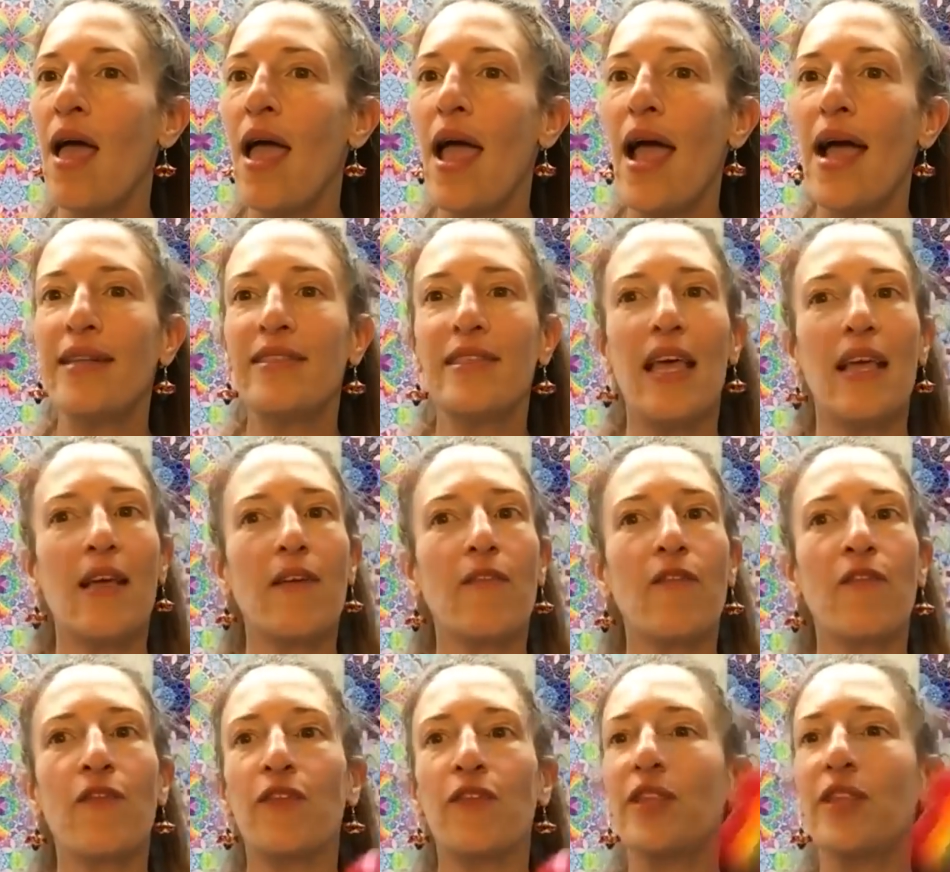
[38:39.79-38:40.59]
it's like
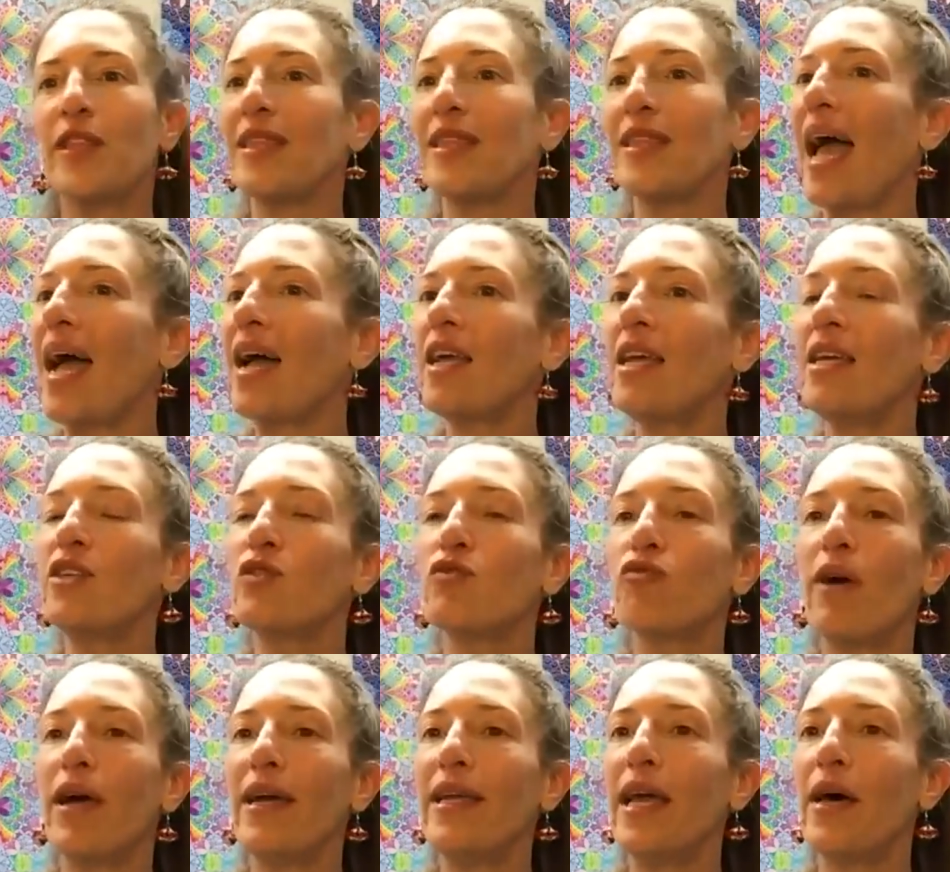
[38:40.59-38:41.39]
that is
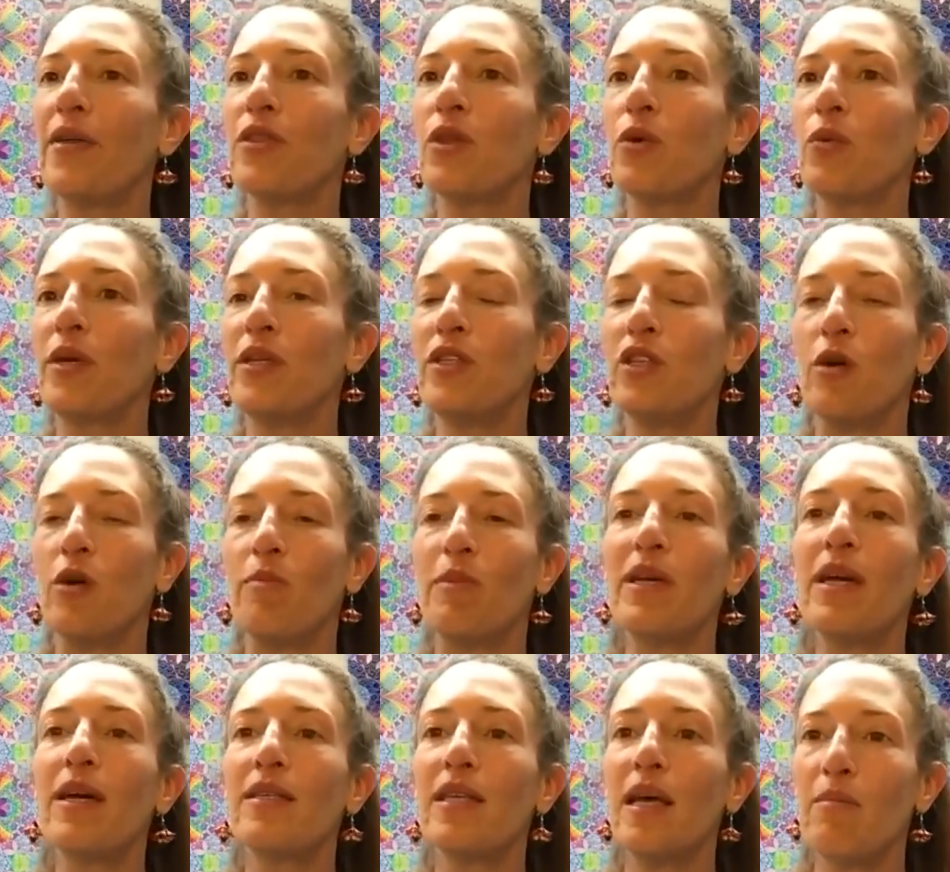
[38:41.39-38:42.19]
right out the window
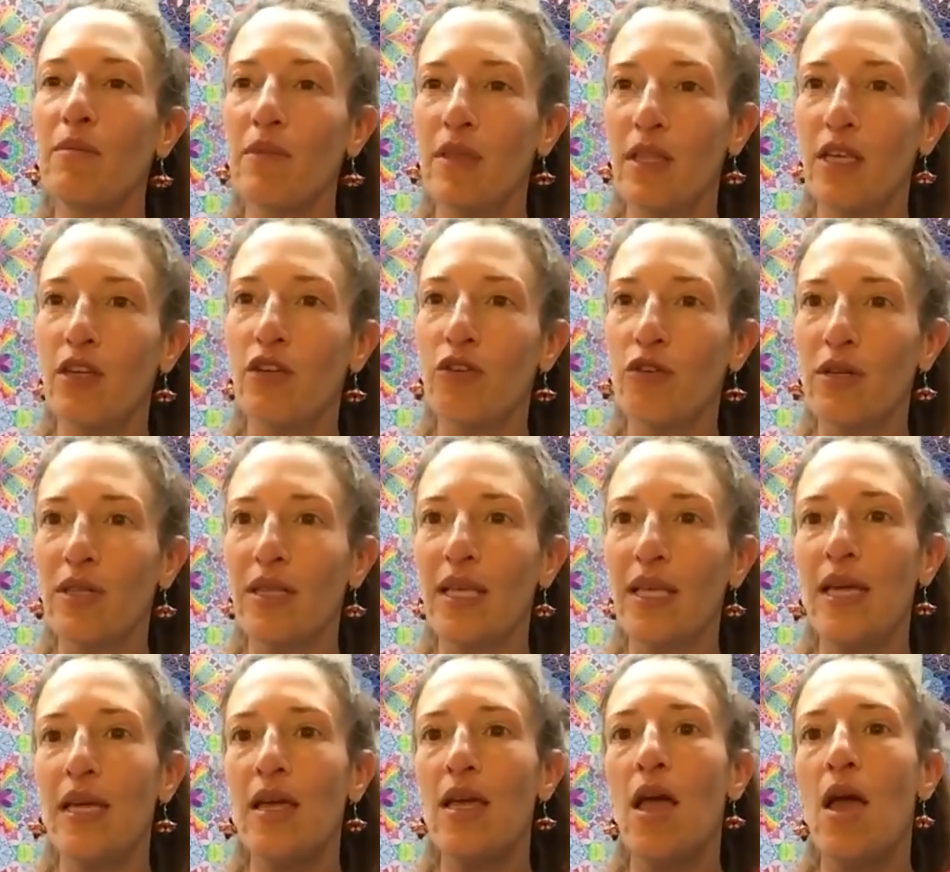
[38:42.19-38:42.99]
because I'm
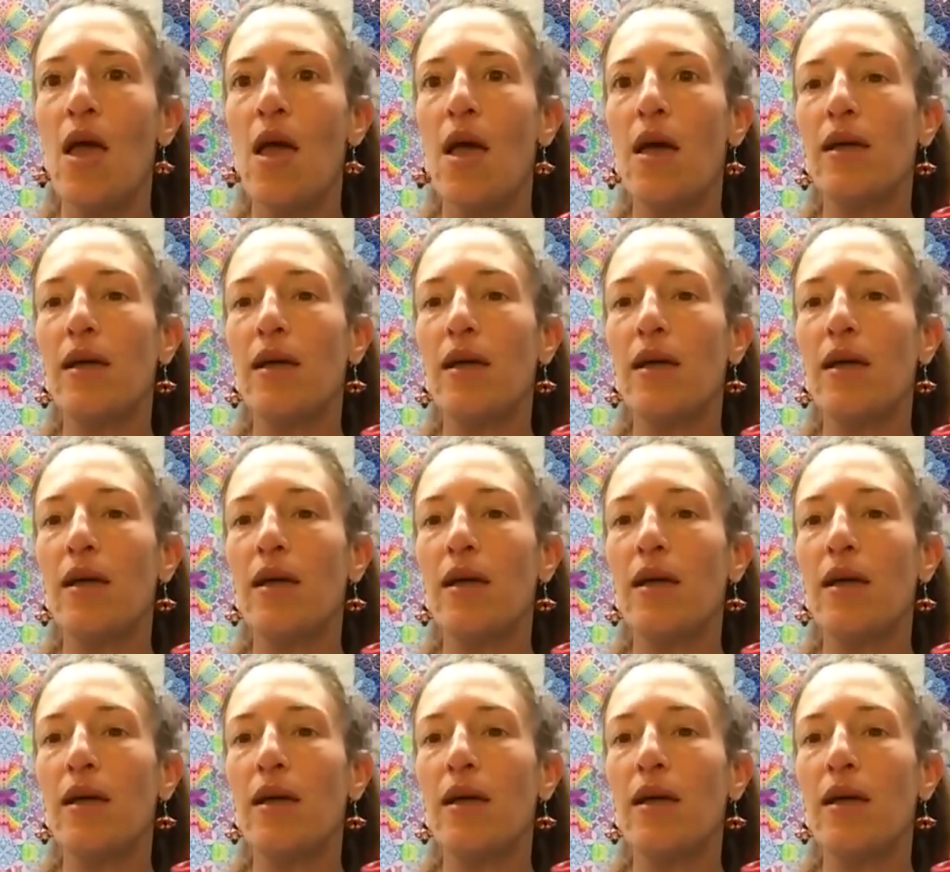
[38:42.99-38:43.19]
literally